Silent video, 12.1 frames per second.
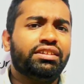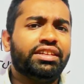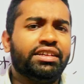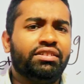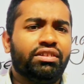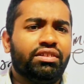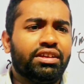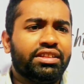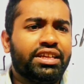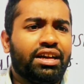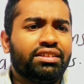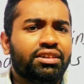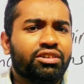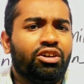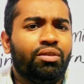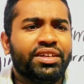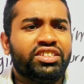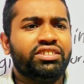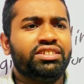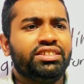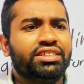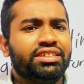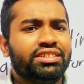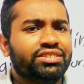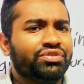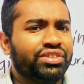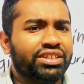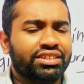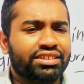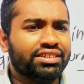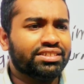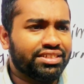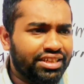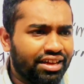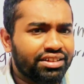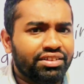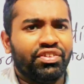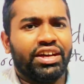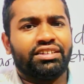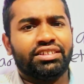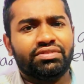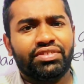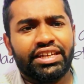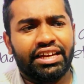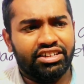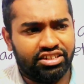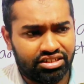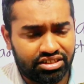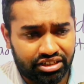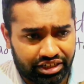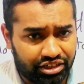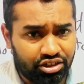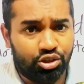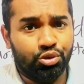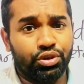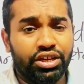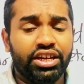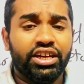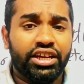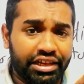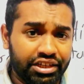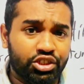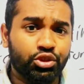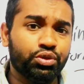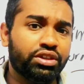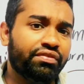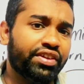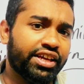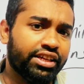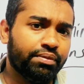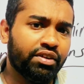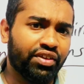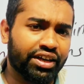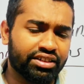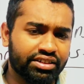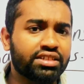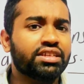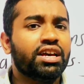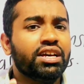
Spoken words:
Then the other raw materials, workers, the other factors we can include into the variable factors.